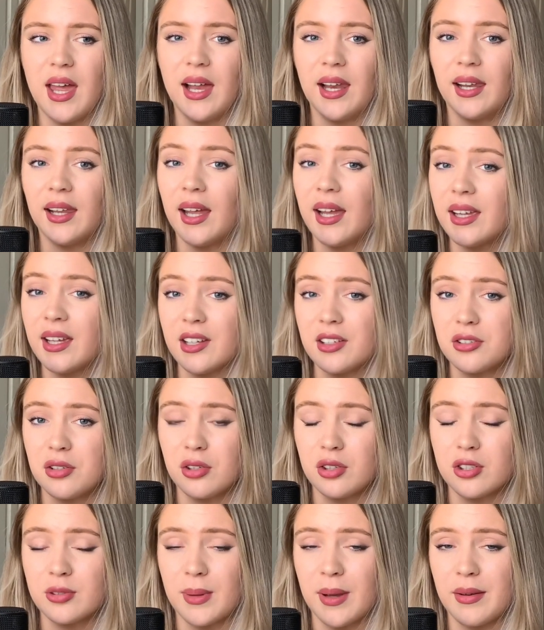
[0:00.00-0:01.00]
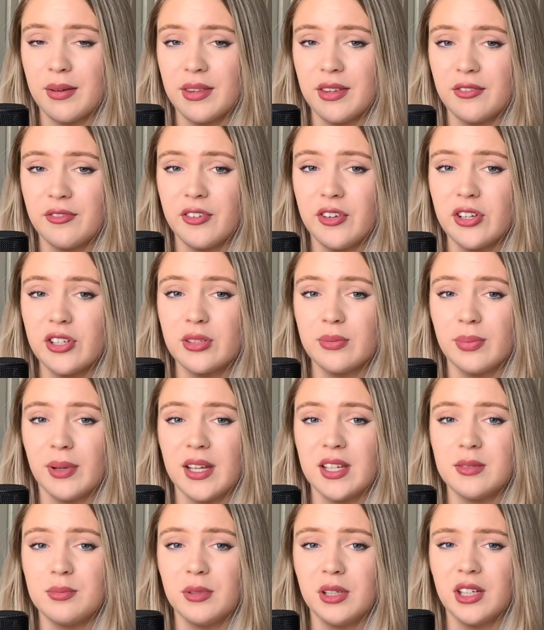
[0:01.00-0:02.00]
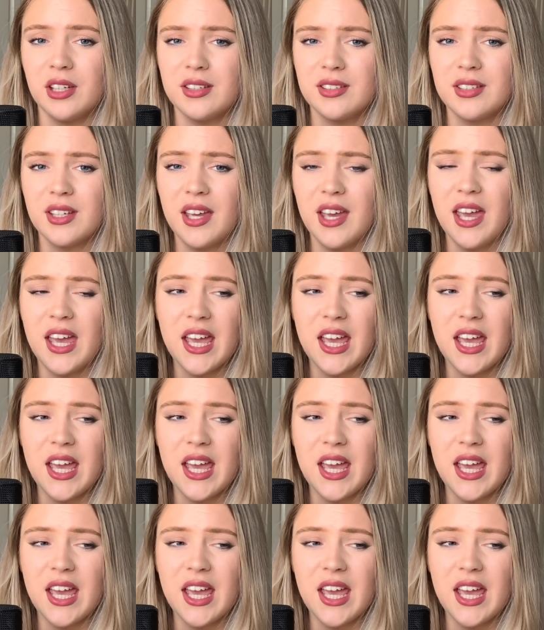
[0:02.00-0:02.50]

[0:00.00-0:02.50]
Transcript: like I talked about in the first place, because